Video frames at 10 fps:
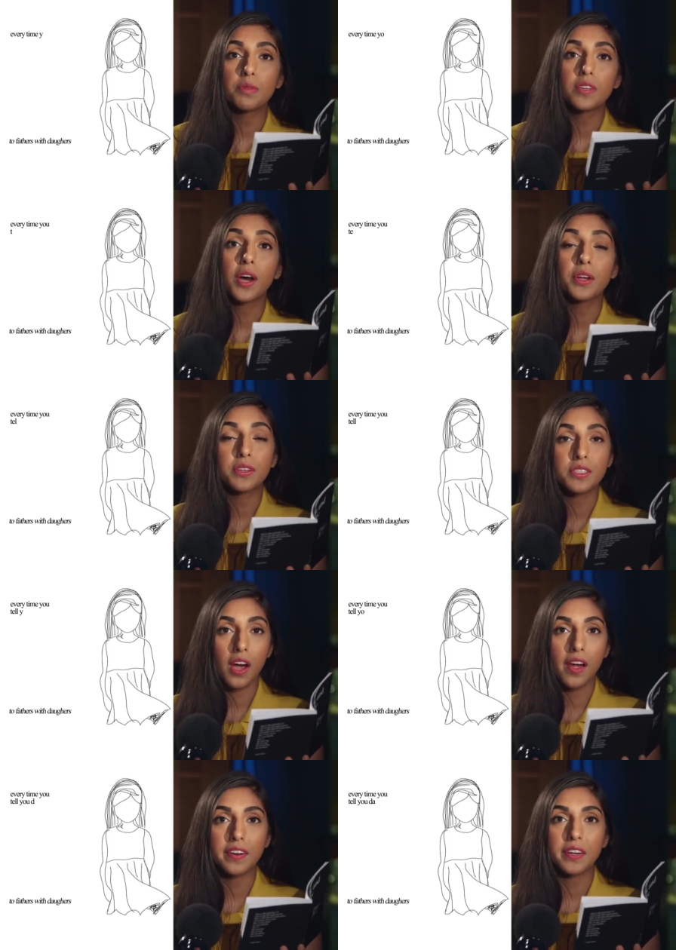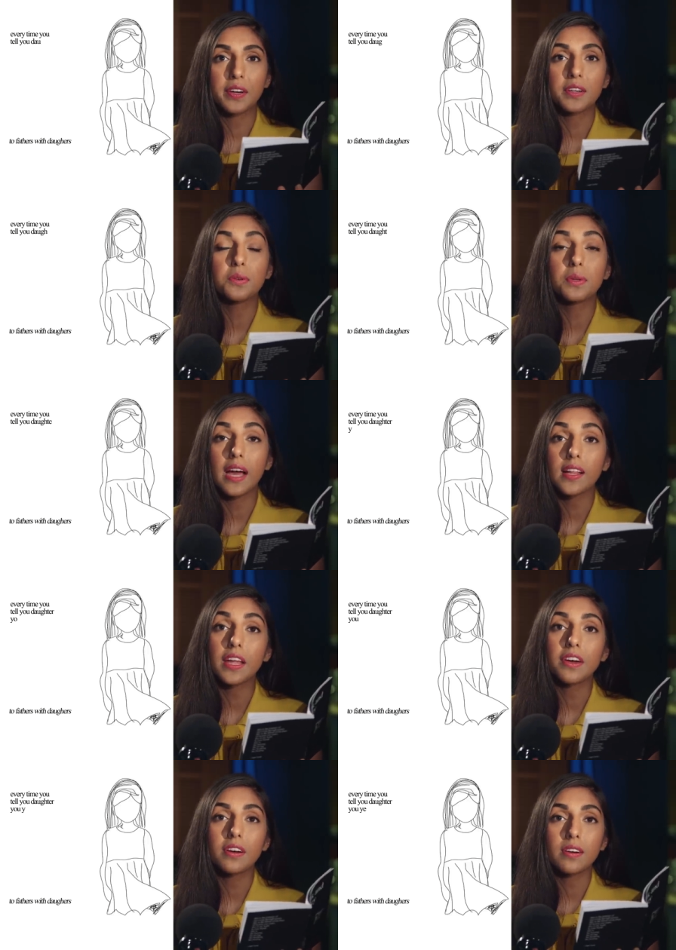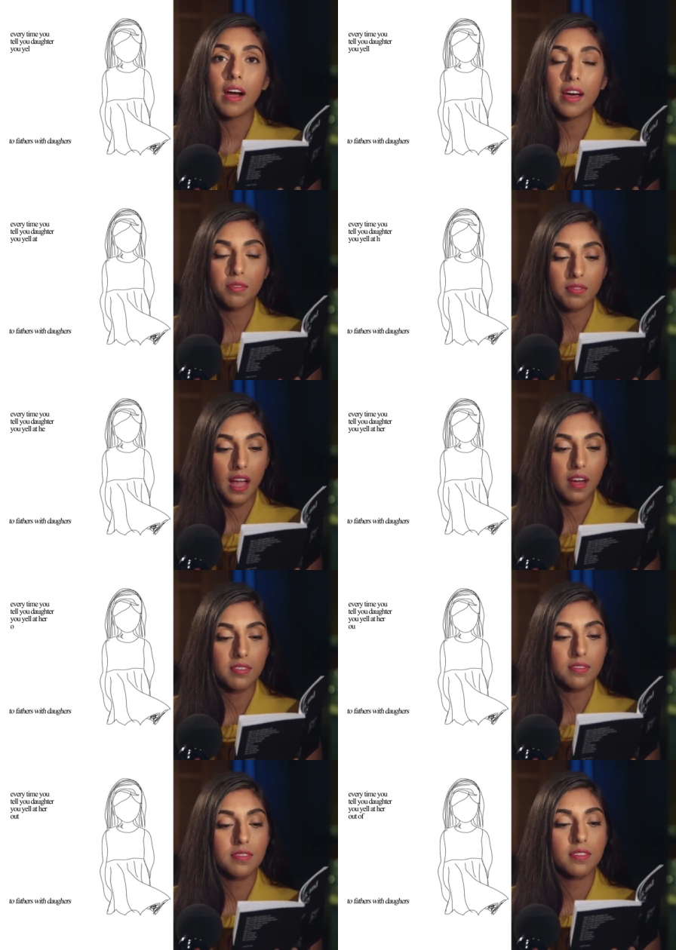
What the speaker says: you tell your daughter, you yell at her out of love.